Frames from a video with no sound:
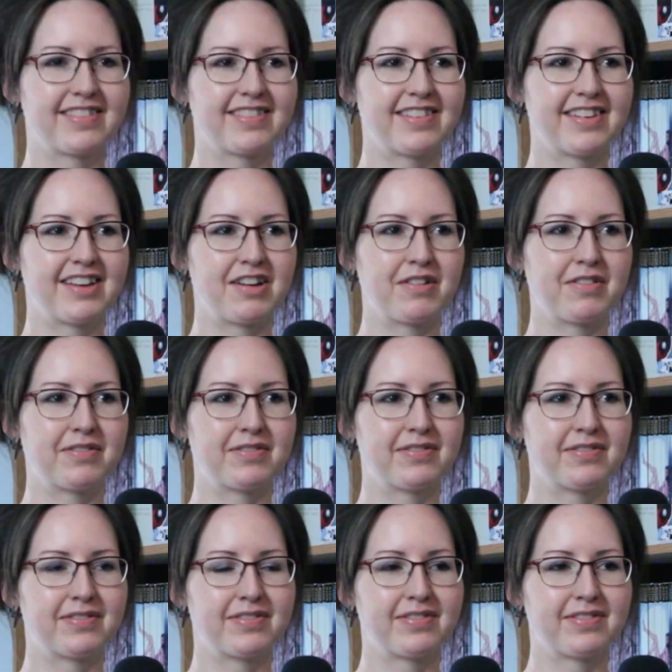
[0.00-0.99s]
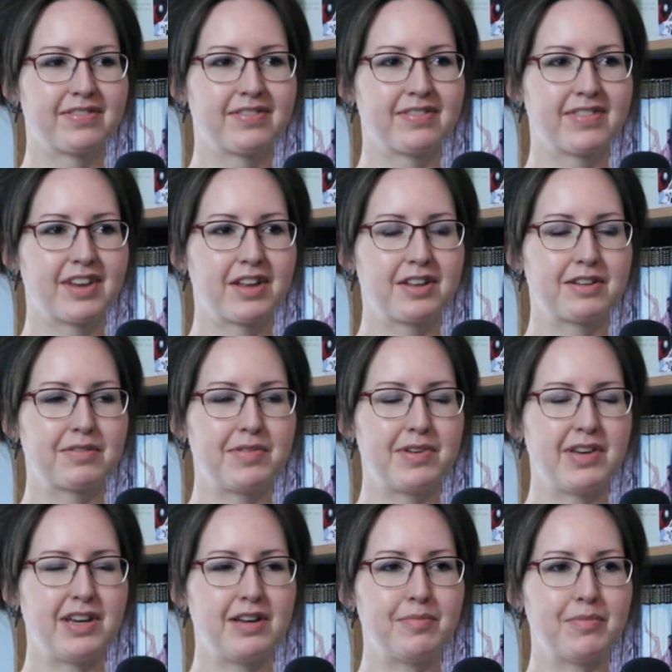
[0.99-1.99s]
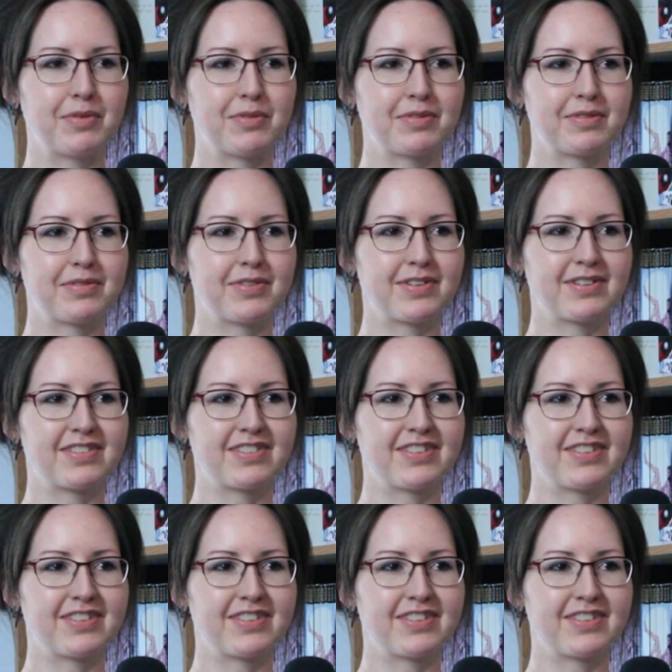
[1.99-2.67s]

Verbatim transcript: No. No. I think we ate most of hers too.